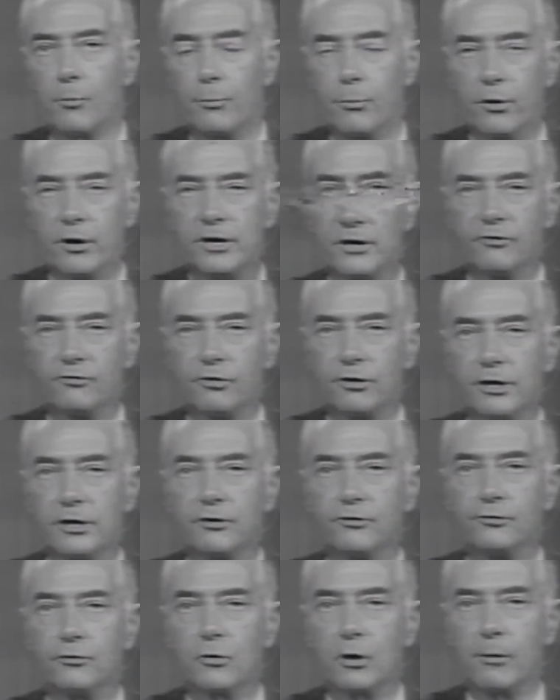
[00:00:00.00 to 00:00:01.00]
bridge and
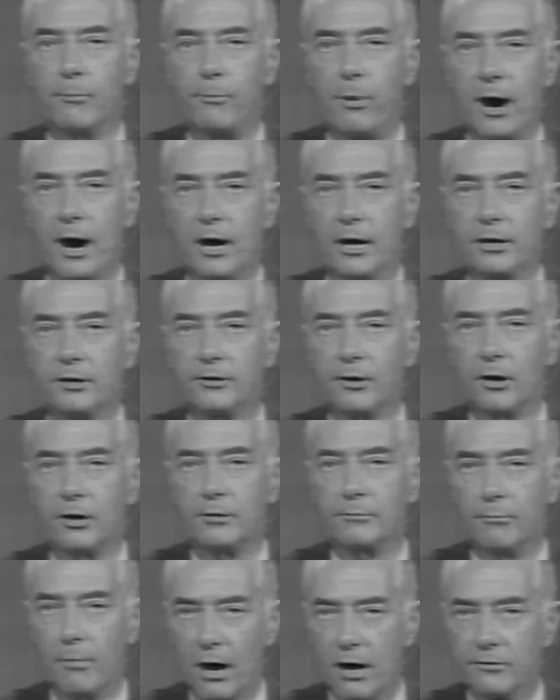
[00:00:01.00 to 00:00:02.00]
into a pond
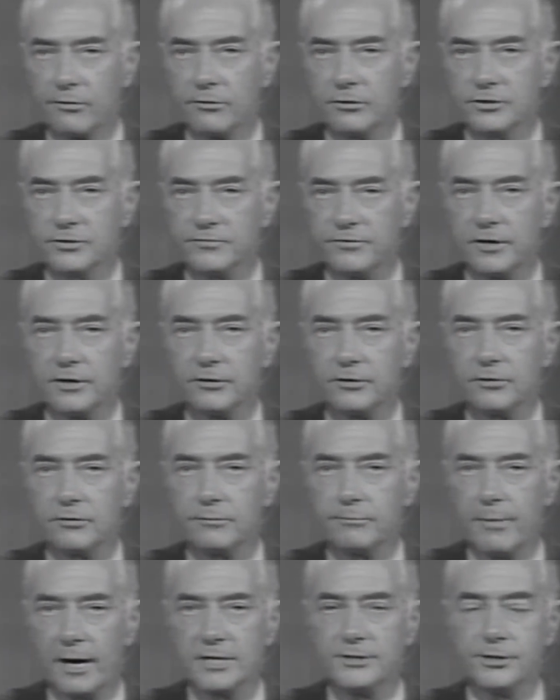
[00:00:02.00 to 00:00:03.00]
on Martha's
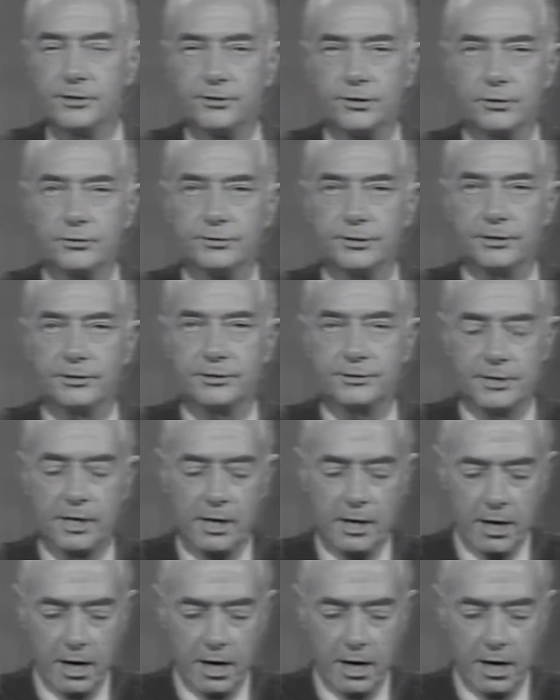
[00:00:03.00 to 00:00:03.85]
Vineyard, Massachusetts.